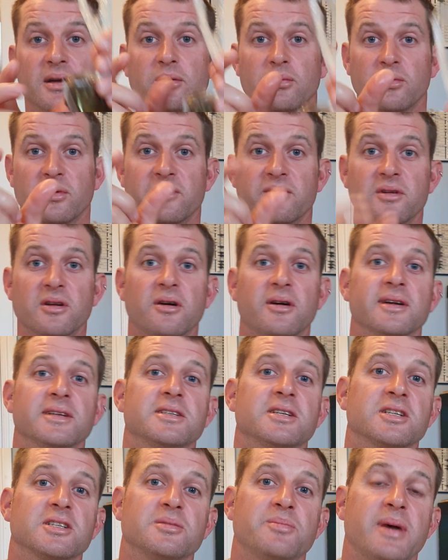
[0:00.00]
with
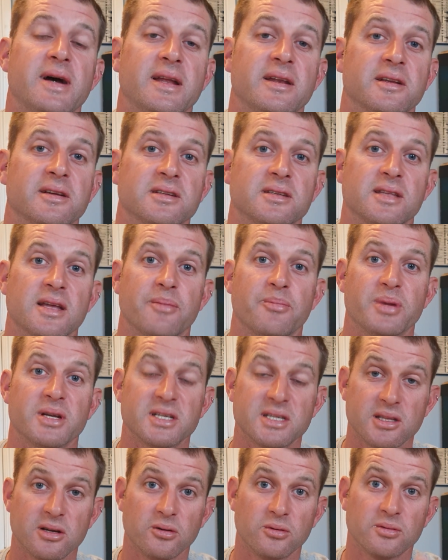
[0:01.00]
nice expanders. They'll be
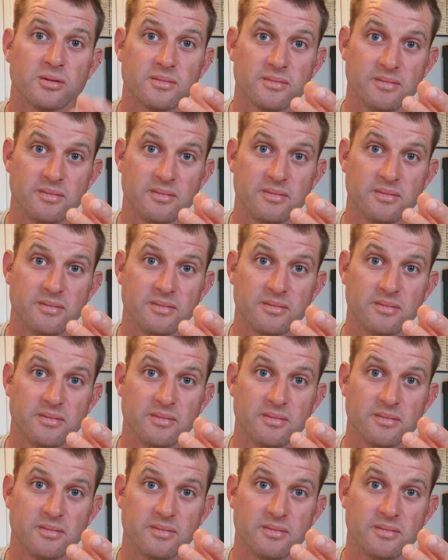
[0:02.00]
still